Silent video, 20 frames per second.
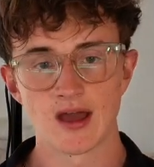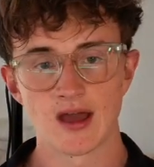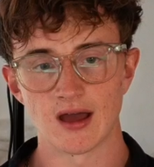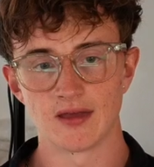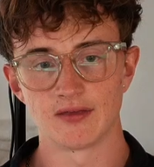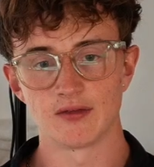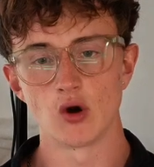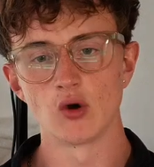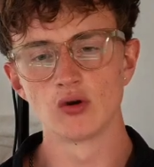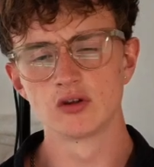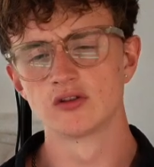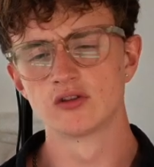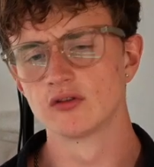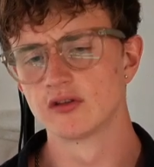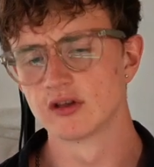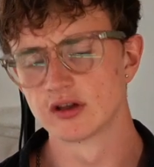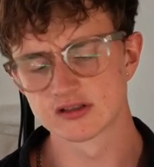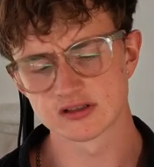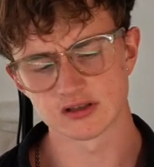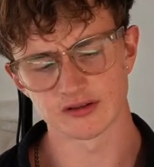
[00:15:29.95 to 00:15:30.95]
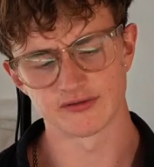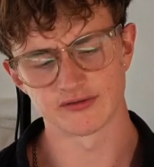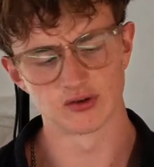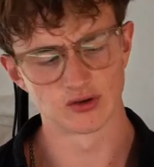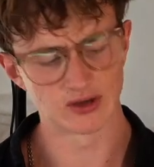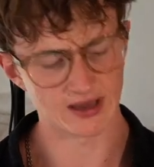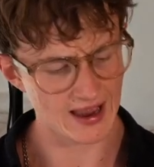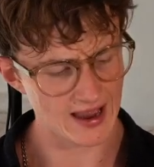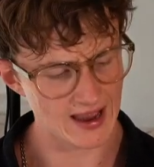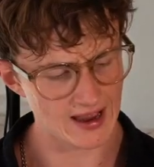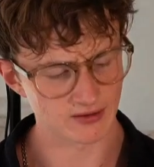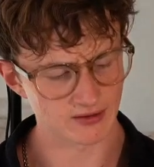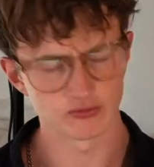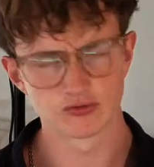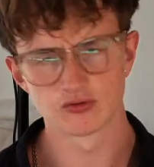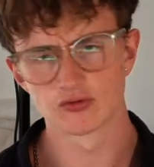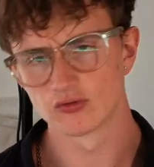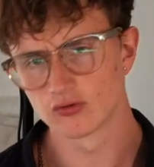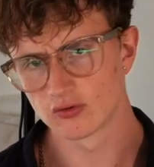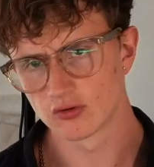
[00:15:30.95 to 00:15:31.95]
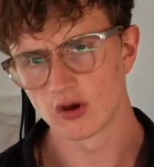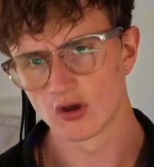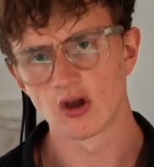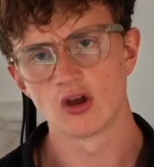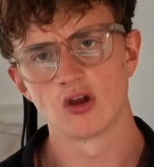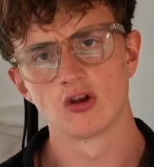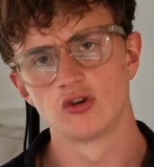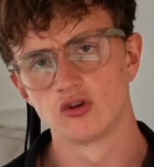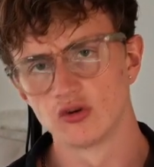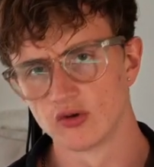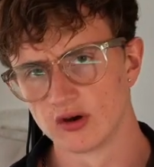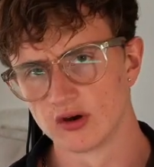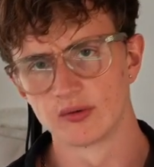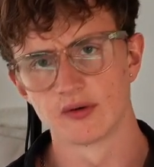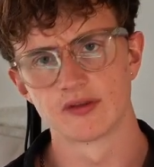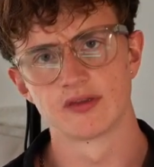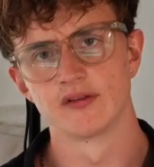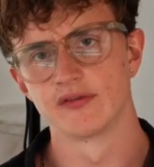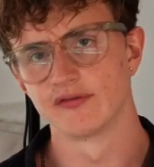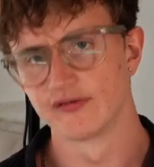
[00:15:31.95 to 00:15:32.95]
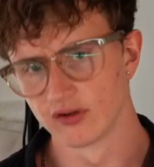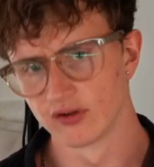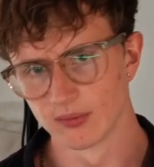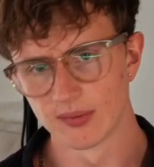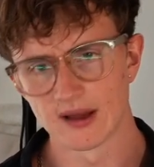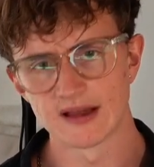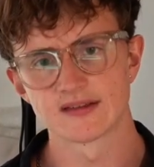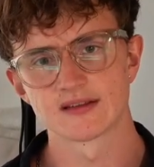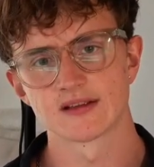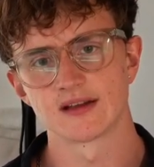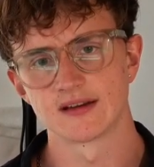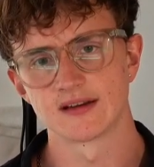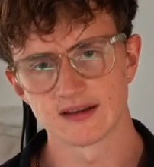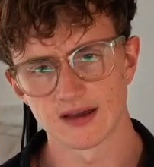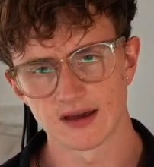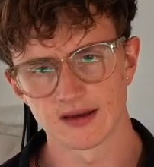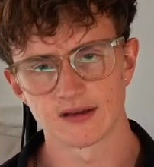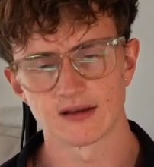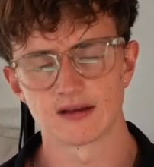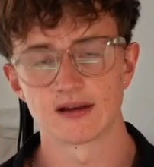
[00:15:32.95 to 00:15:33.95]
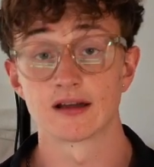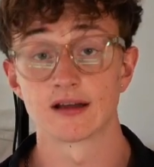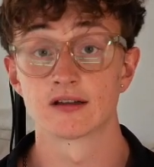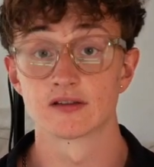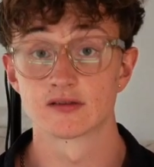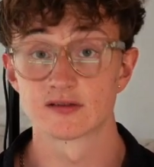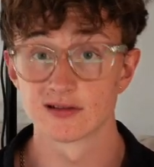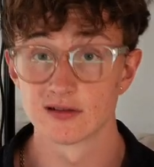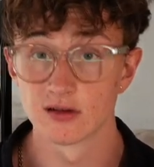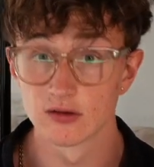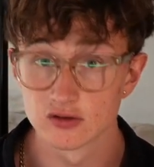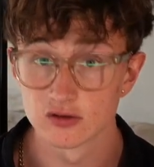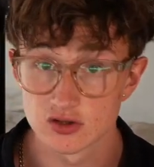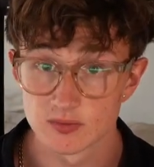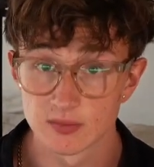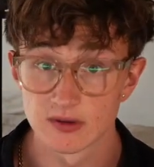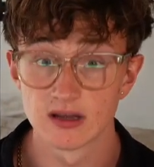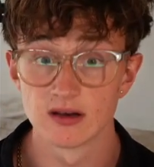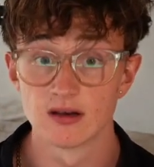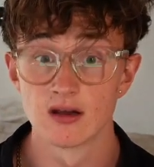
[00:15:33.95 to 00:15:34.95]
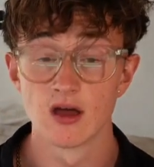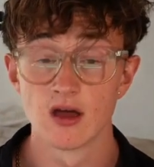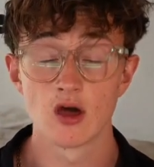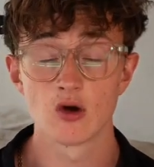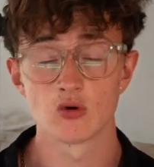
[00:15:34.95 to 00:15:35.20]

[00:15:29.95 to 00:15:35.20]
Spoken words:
And only do this if you can't do it with the full bass line yet in like a slow speed,